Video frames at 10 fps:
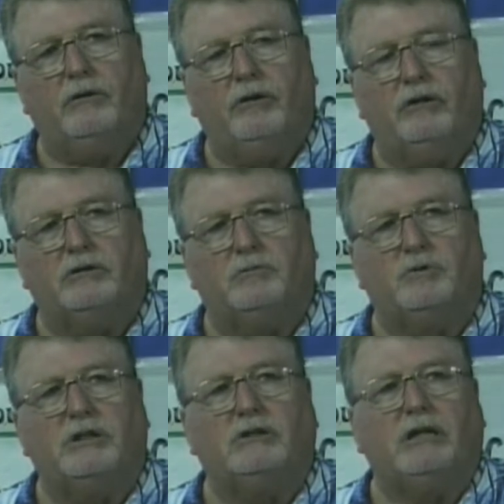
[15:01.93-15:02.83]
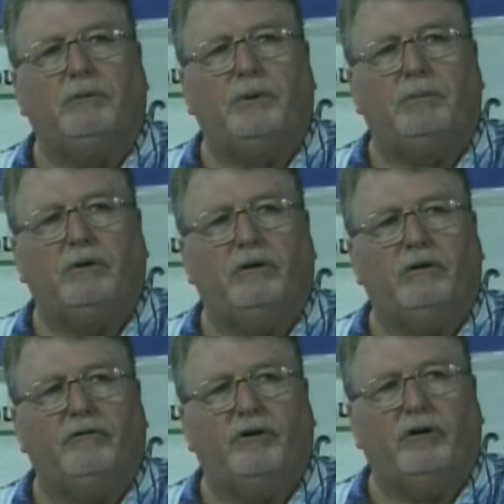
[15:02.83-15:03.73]
there's some real estate people
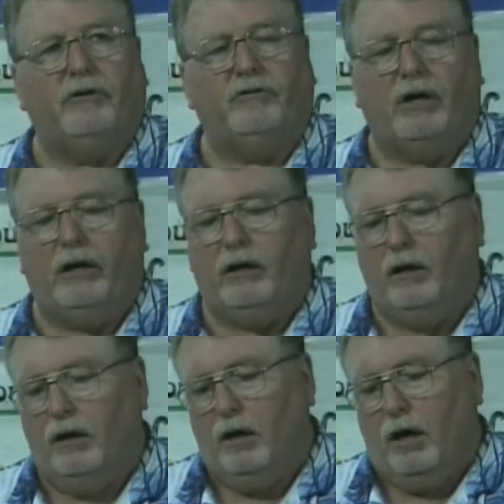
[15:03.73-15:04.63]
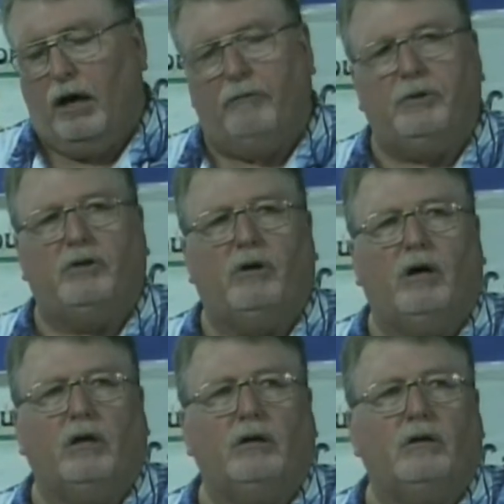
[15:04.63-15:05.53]
that are very excited. I've been
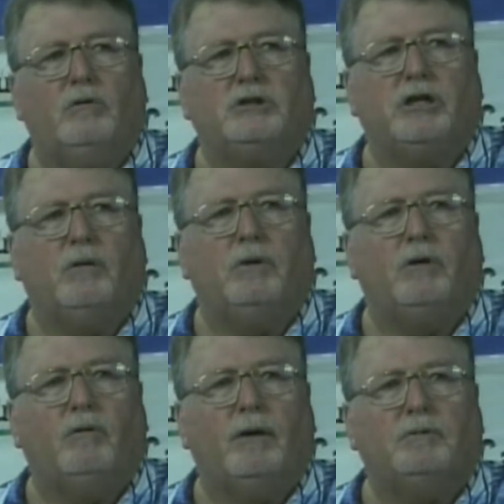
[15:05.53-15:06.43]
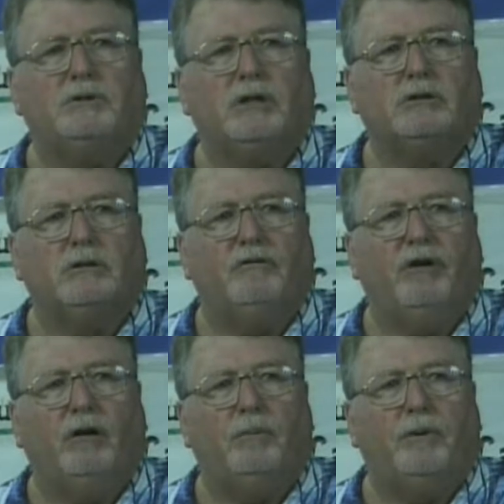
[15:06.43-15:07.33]
talking to one gentleman who represents a
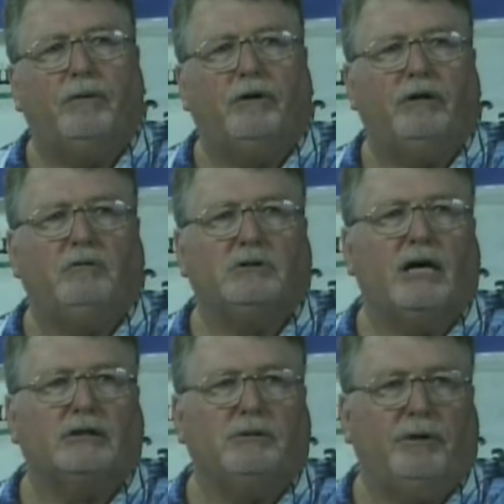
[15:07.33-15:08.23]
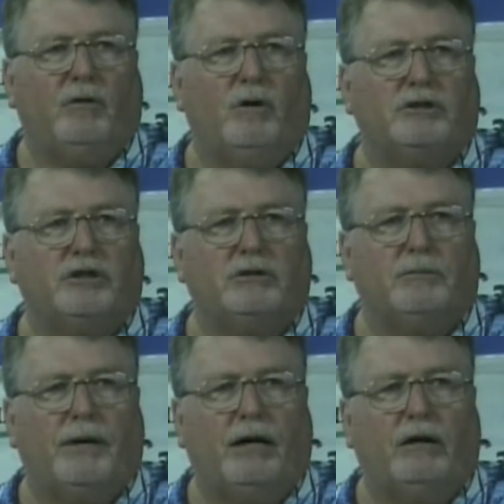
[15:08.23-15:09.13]
developer that he was asking me questions
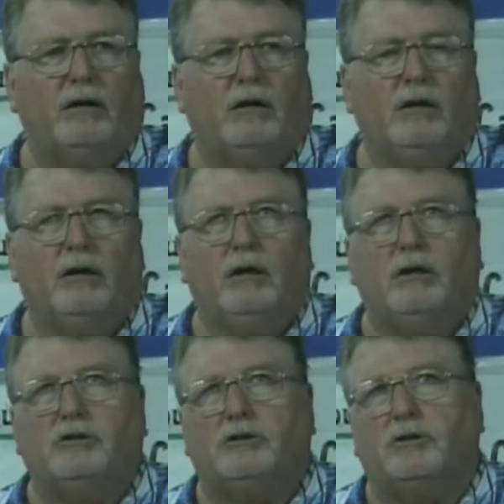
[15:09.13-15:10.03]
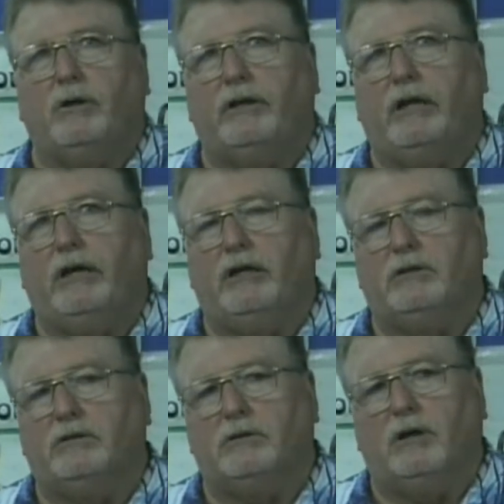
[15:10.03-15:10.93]
about it. So I think
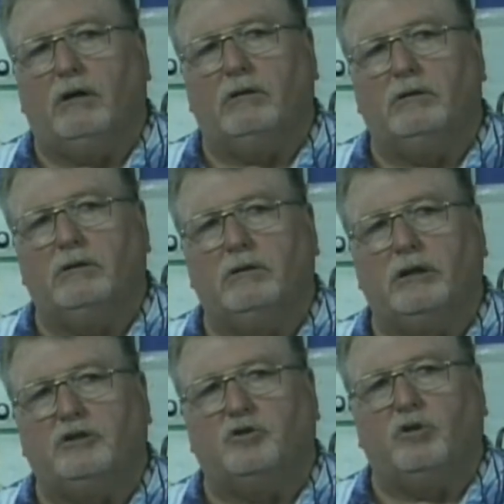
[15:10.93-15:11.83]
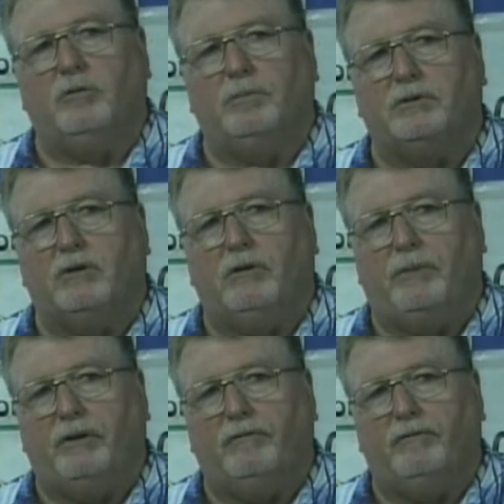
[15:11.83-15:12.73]
his group is going to be